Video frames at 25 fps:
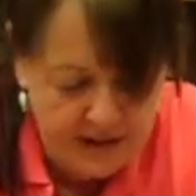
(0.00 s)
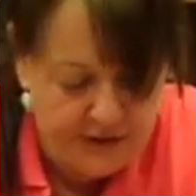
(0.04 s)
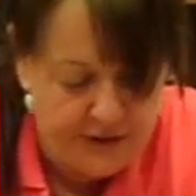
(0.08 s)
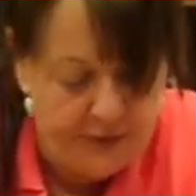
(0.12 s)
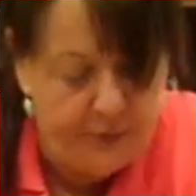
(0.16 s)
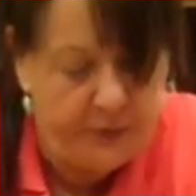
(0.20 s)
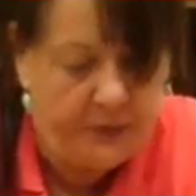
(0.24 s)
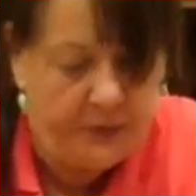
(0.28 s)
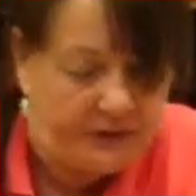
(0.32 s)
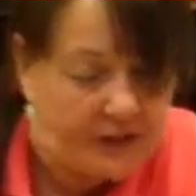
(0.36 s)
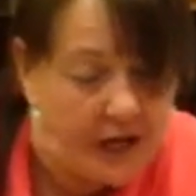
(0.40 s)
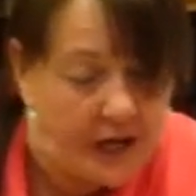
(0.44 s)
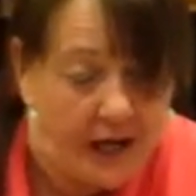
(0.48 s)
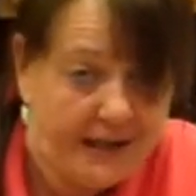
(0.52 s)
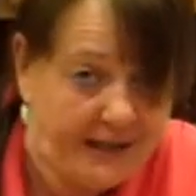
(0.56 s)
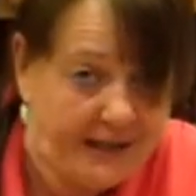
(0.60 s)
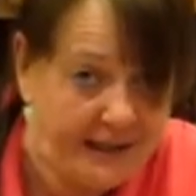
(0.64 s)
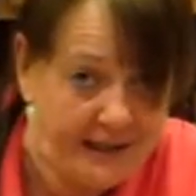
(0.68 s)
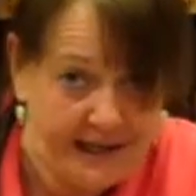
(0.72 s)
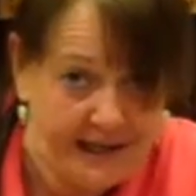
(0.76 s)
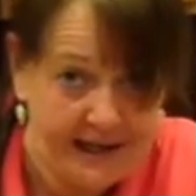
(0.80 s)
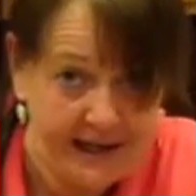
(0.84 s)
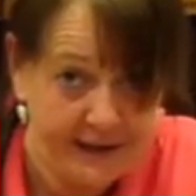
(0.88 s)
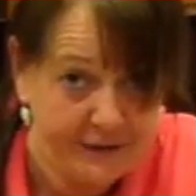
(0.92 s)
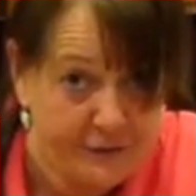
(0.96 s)
You will not
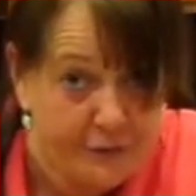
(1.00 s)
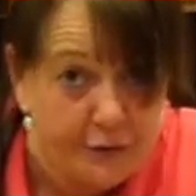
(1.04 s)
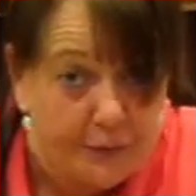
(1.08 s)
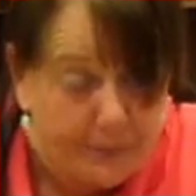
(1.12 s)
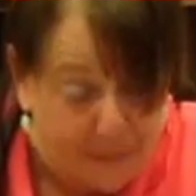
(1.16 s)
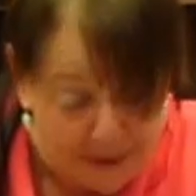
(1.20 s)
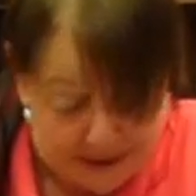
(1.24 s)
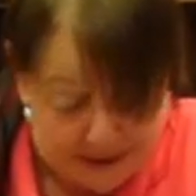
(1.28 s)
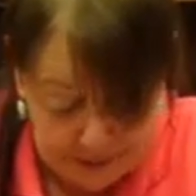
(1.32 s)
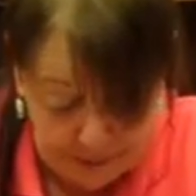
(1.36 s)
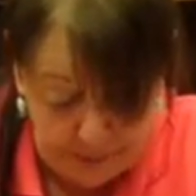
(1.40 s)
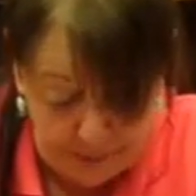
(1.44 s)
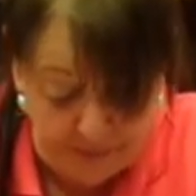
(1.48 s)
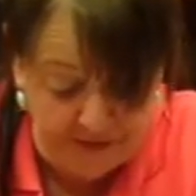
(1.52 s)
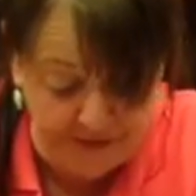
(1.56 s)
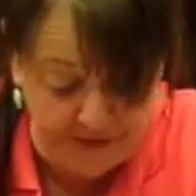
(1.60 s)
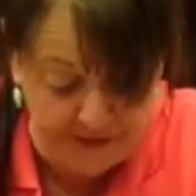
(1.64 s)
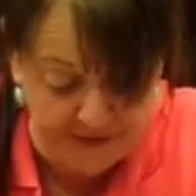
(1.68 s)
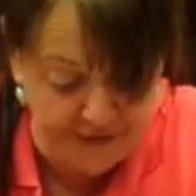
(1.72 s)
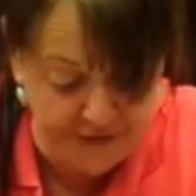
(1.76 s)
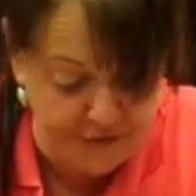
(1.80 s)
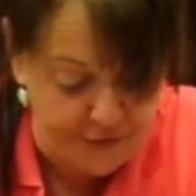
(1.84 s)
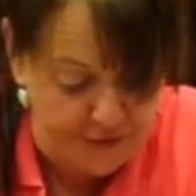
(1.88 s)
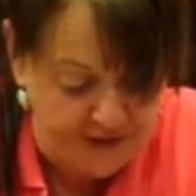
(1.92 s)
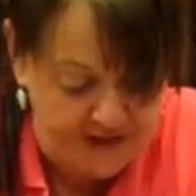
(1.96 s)
need extra butter with
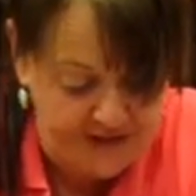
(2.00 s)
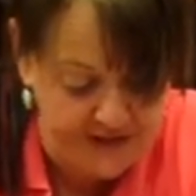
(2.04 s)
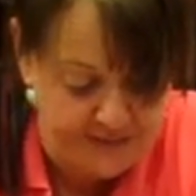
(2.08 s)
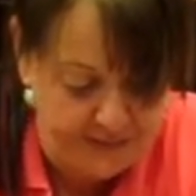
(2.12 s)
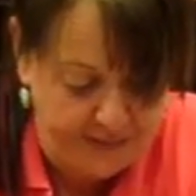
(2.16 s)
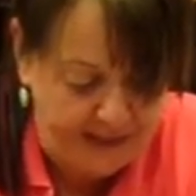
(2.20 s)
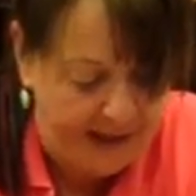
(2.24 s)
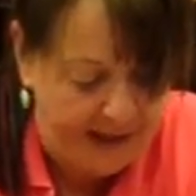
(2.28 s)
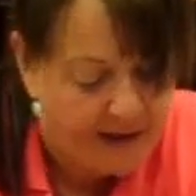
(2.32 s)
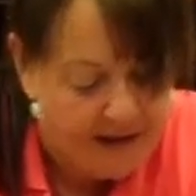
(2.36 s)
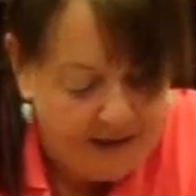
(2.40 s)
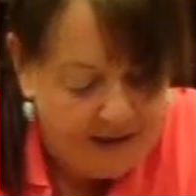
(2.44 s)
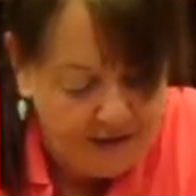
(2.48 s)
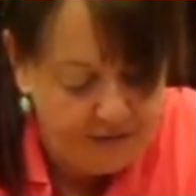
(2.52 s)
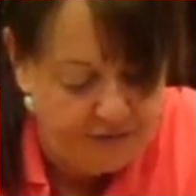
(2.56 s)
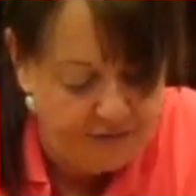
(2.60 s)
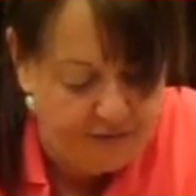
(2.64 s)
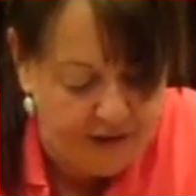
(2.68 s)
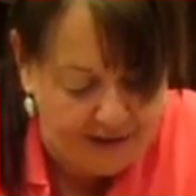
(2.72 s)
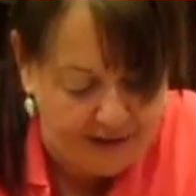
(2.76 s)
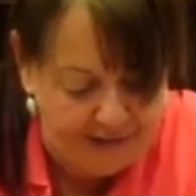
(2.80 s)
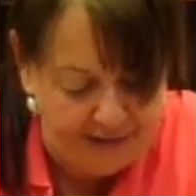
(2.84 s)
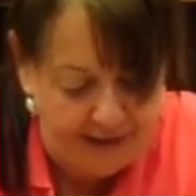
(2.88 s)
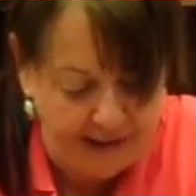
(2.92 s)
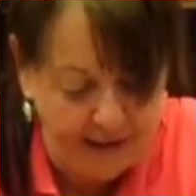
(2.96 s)
this, trust me.
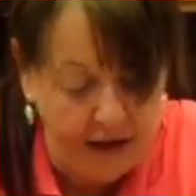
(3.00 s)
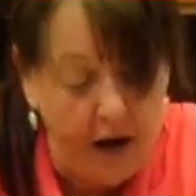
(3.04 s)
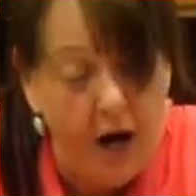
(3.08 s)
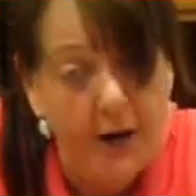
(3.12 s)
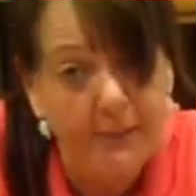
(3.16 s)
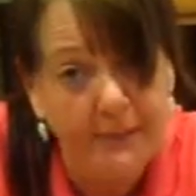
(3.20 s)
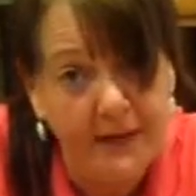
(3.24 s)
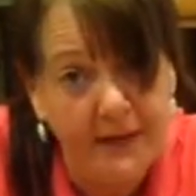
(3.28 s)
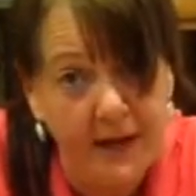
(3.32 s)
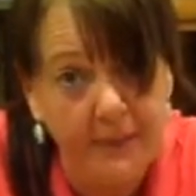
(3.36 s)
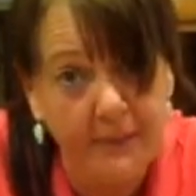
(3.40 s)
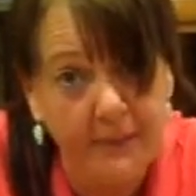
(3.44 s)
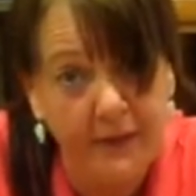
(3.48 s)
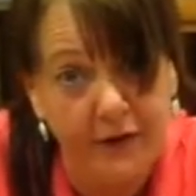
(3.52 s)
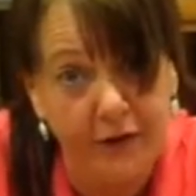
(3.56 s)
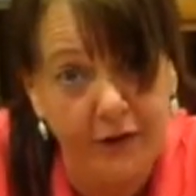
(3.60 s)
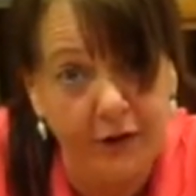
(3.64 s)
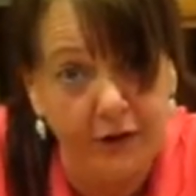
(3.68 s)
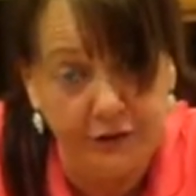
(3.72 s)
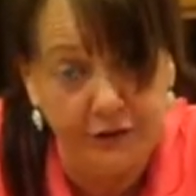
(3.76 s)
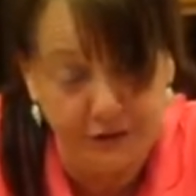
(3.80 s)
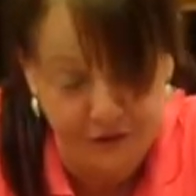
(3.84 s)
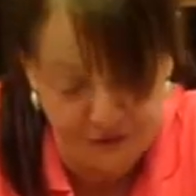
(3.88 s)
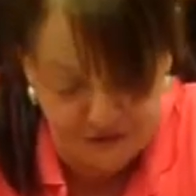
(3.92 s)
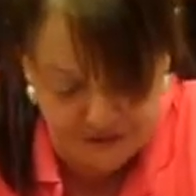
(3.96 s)
You've got that compound butter
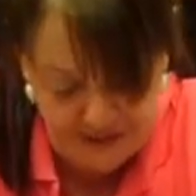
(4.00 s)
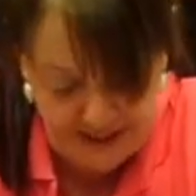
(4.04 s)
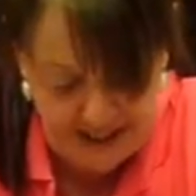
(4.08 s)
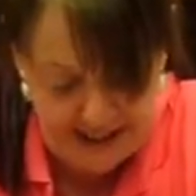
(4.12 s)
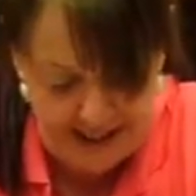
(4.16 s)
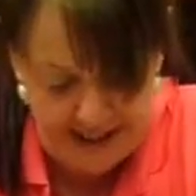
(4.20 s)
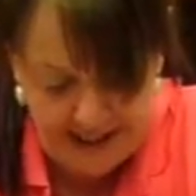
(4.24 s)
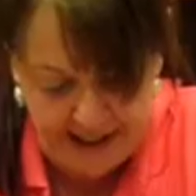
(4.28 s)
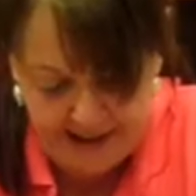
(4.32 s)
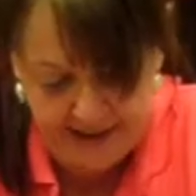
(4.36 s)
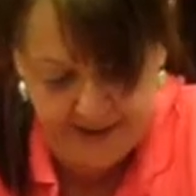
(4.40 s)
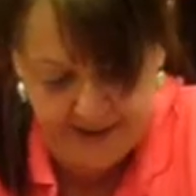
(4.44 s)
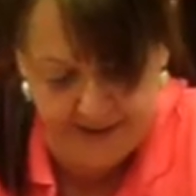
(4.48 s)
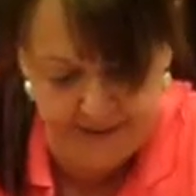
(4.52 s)
on your steak.